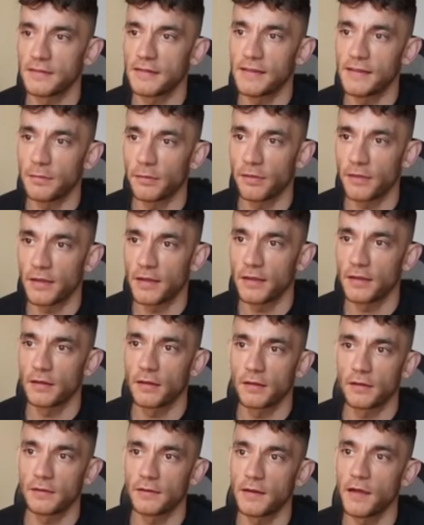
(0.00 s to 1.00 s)

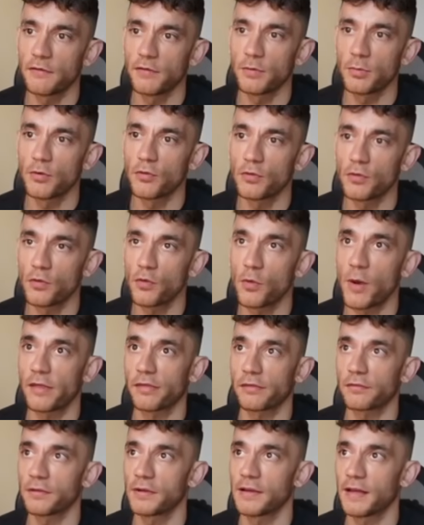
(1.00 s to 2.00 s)
DeepThink, Lovable,
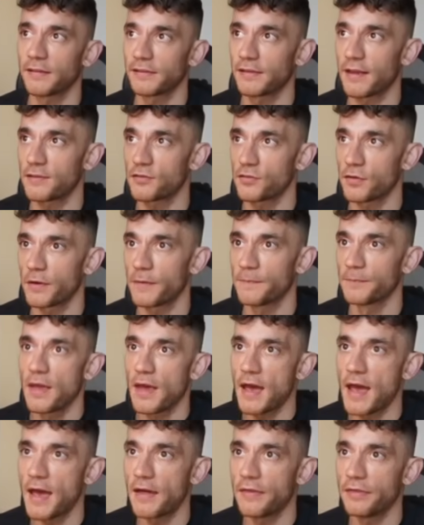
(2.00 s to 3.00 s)
Qwen three, et cetera.
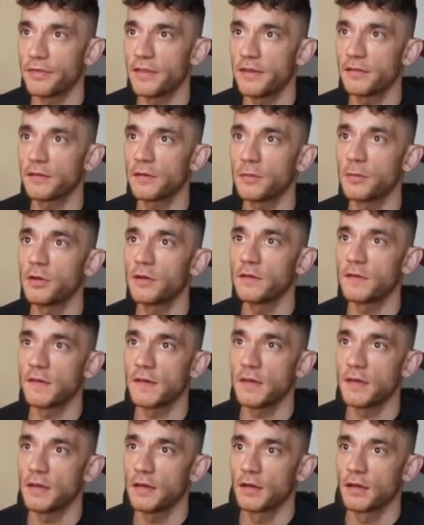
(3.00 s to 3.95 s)
And this community